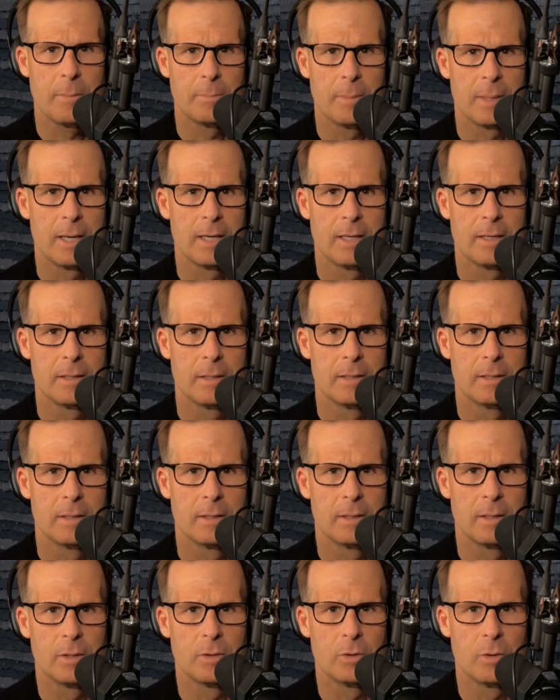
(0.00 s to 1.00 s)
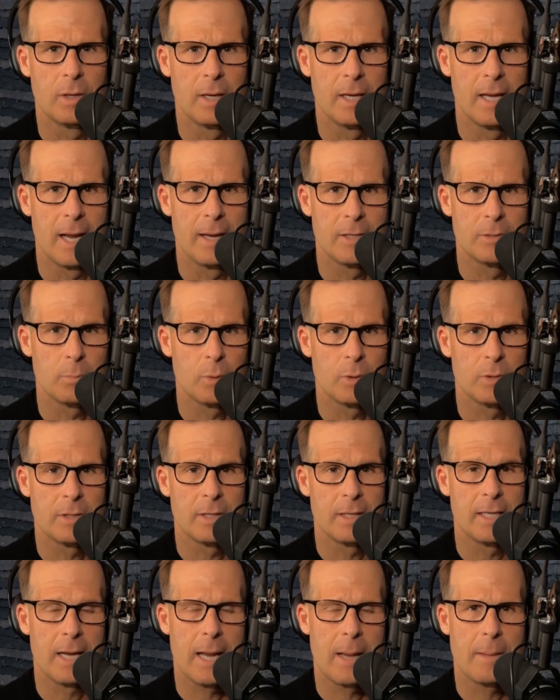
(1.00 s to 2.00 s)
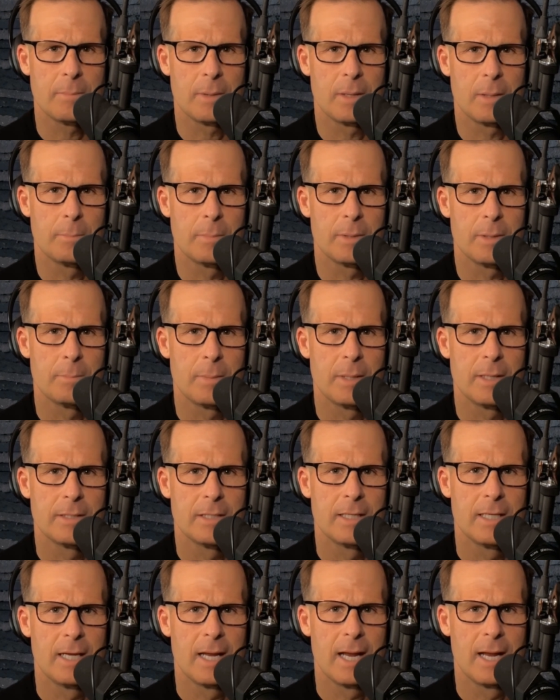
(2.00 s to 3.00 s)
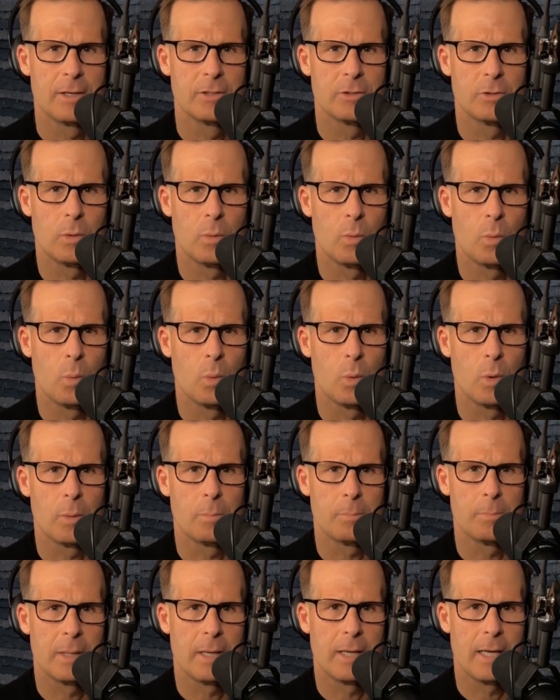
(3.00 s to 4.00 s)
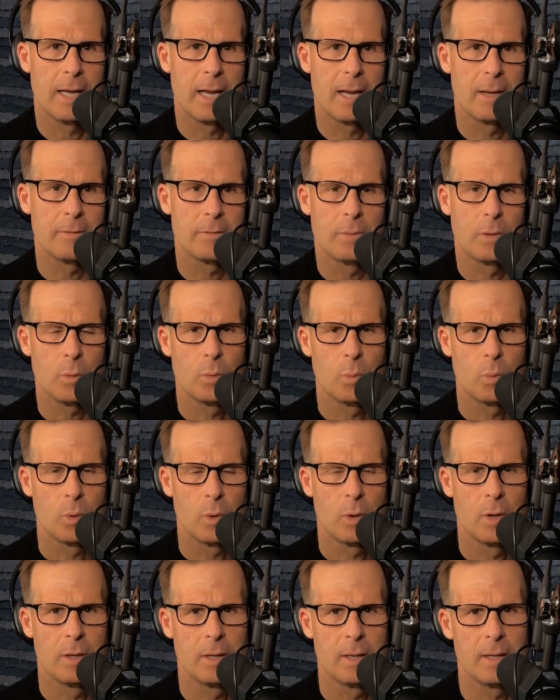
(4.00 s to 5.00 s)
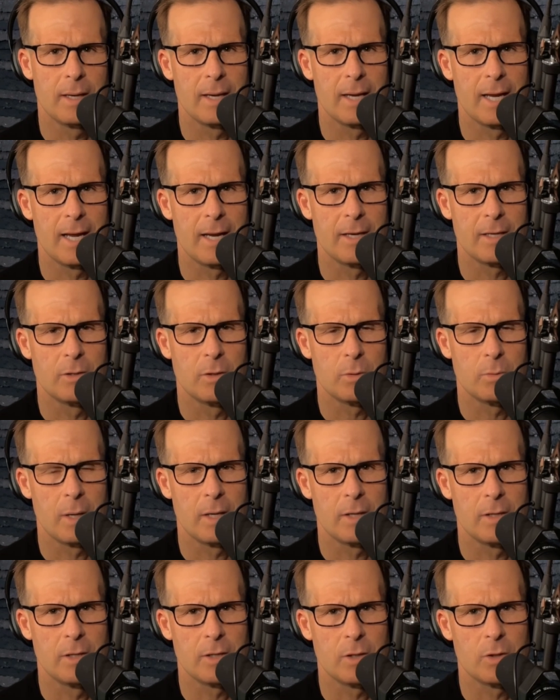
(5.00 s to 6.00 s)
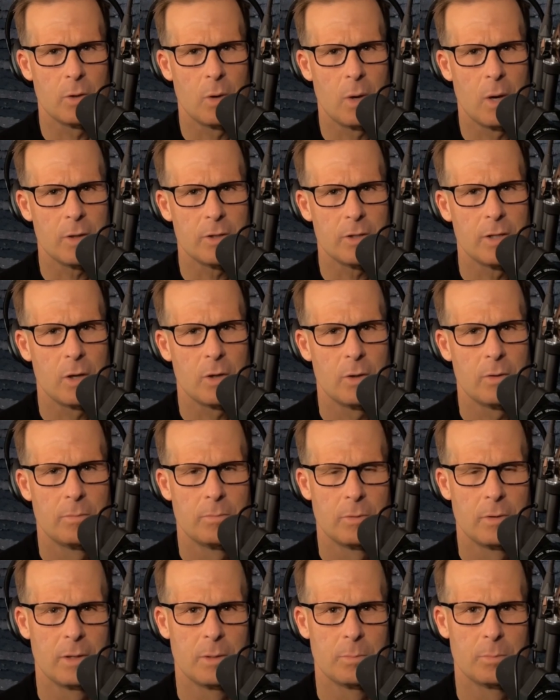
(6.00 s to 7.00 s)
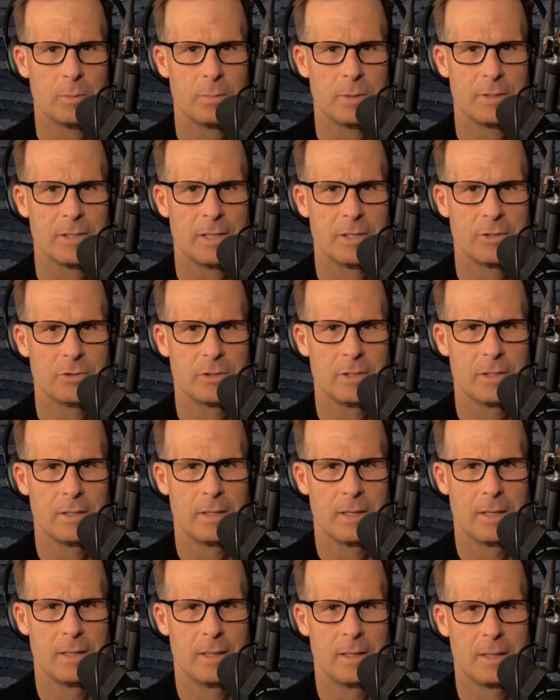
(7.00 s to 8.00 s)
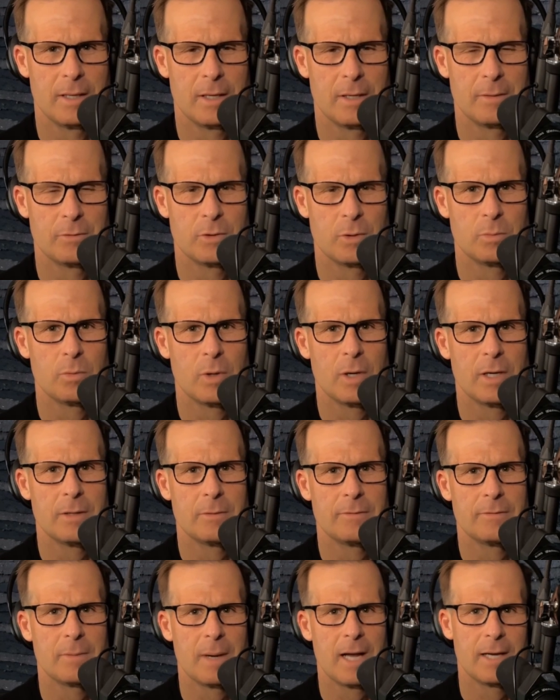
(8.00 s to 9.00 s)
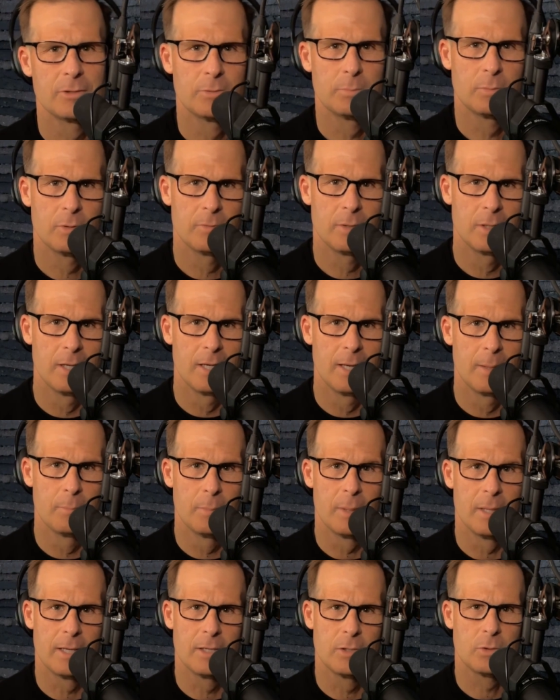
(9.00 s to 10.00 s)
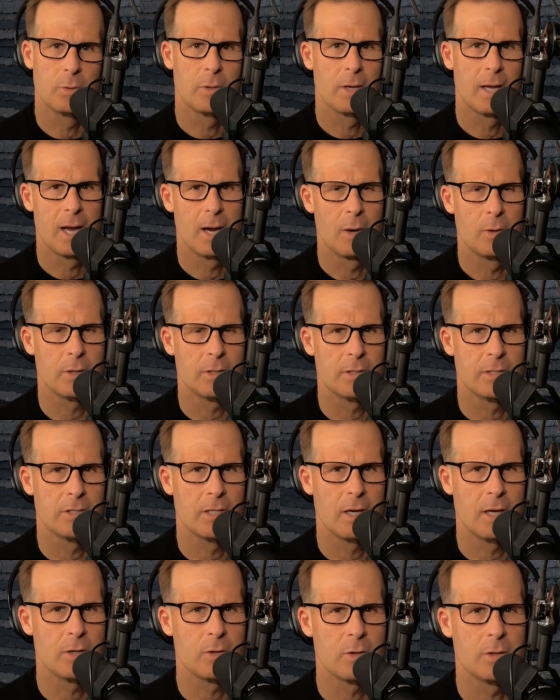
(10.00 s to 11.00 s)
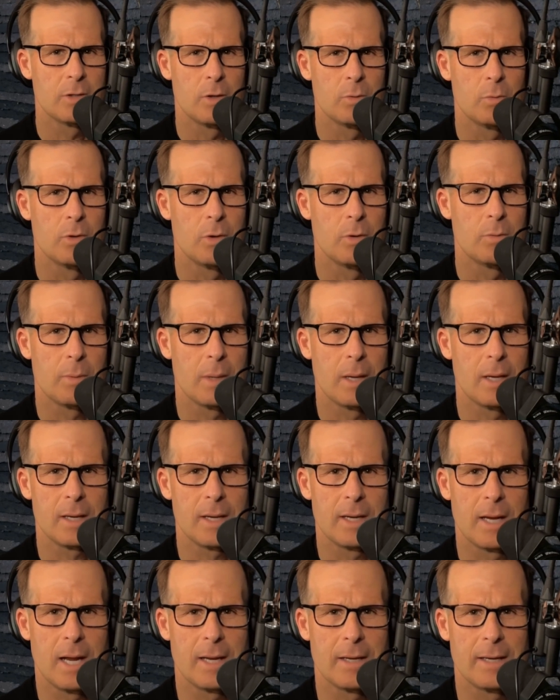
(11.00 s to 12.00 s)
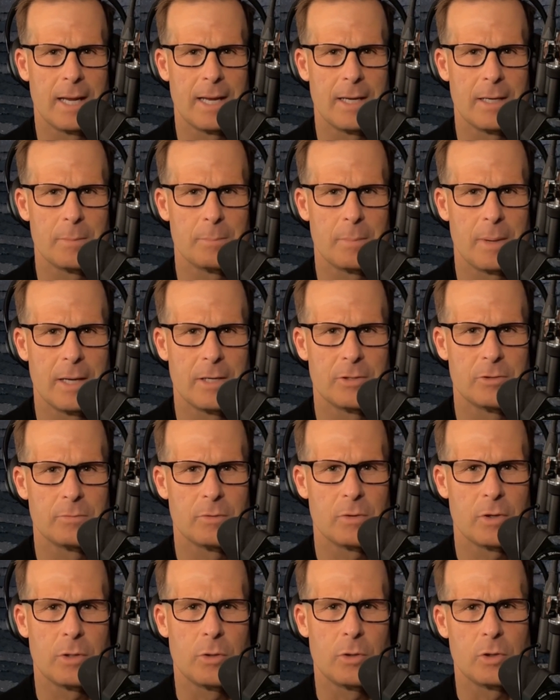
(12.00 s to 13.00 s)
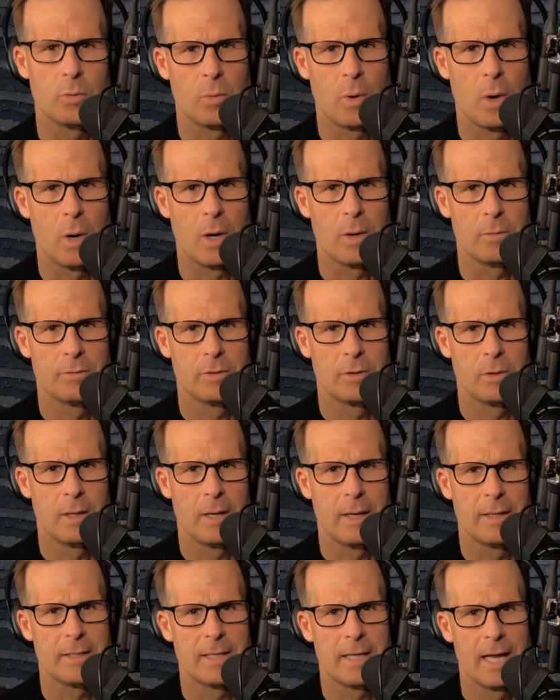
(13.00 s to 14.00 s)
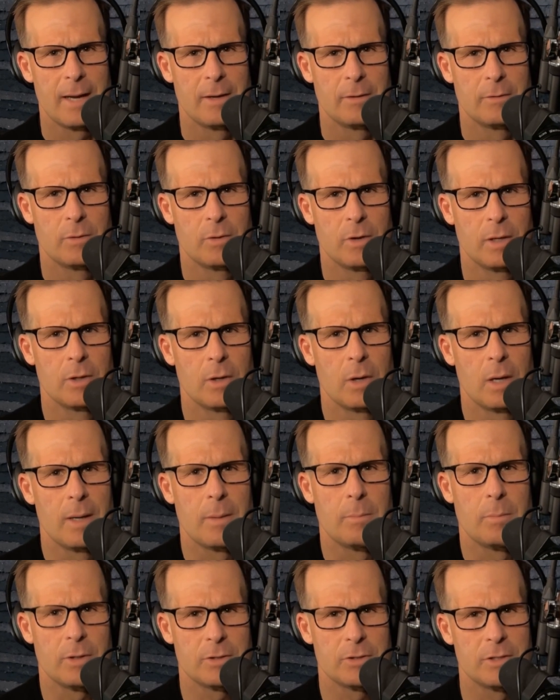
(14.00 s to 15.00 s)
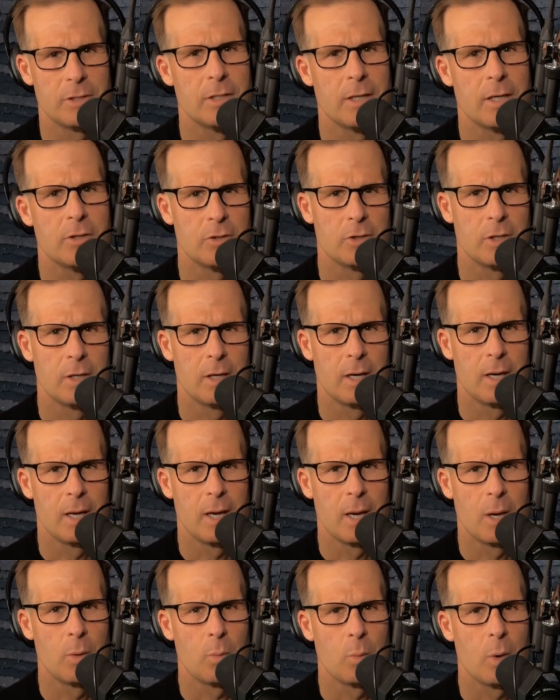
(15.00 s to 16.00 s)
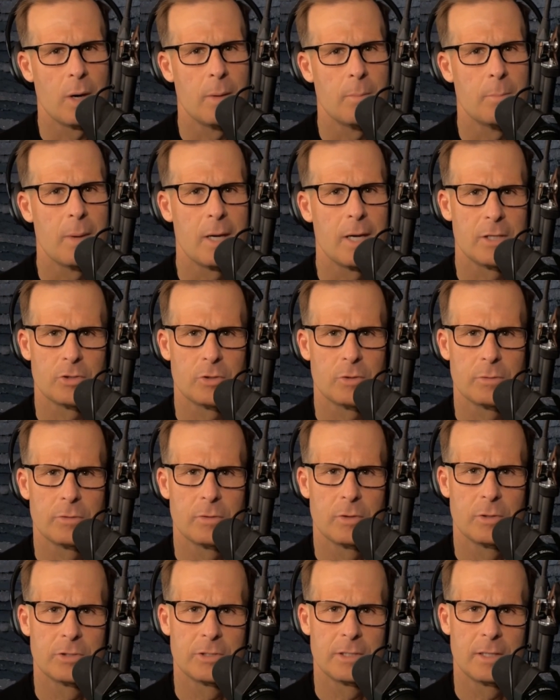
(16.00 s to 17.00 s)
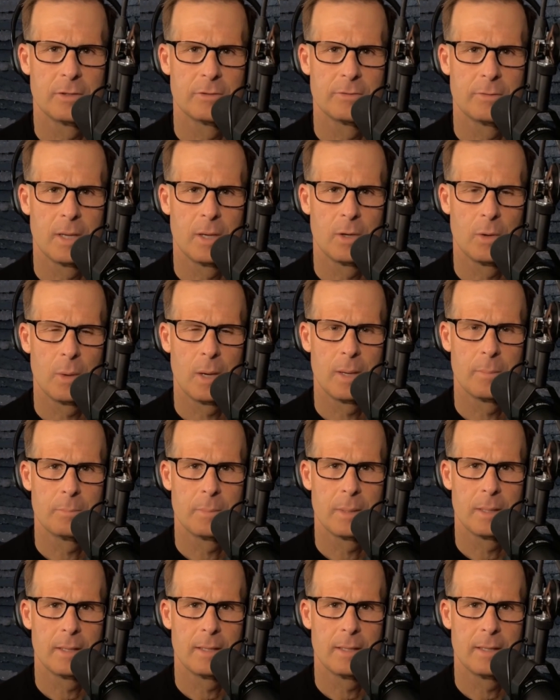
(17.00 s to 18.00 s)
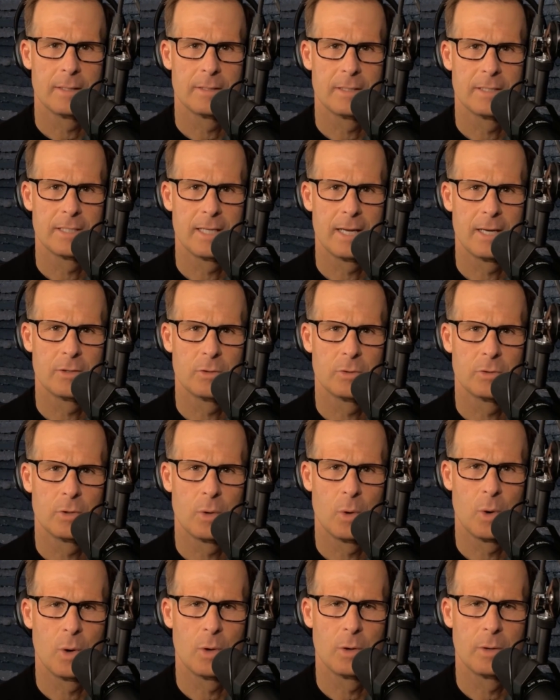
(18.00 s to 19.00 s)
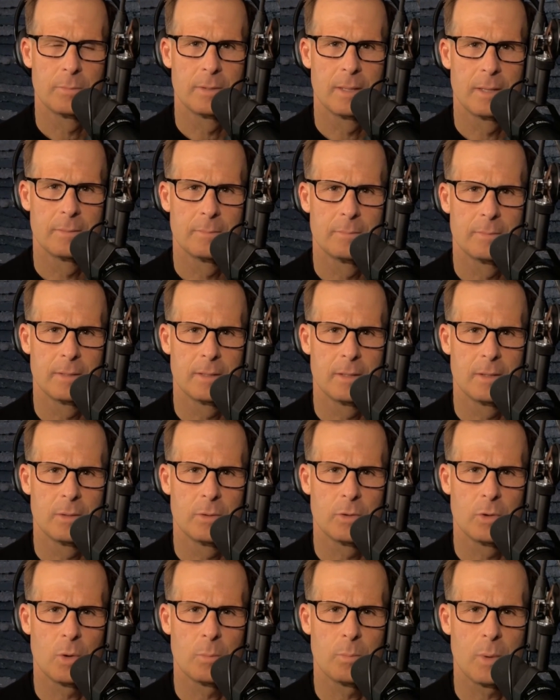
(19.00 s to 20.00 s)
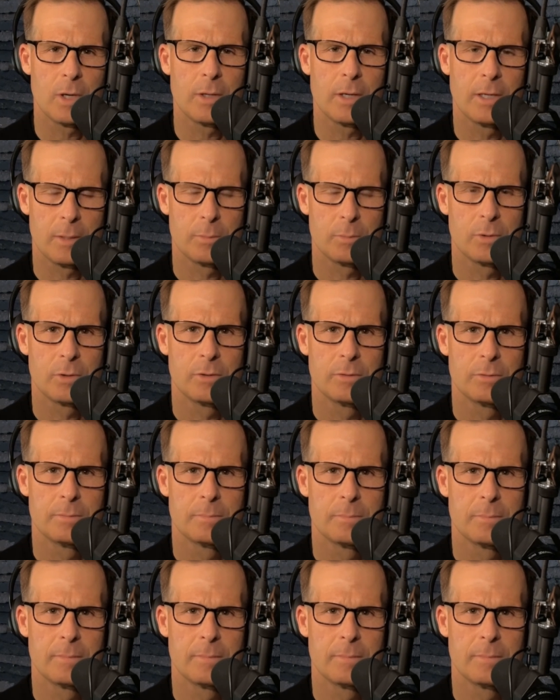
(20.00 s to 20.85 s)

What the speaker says: paying. You can export to Canva, PPTX, or PDF, or hand it directly to Claude Code for implementation. If you're running fast-moving campaigns without a designer in the room, a landing page for a new offer, a deck for a client presentation, a one-pager for a sales follow-up, this handles all of it. Your marketing move?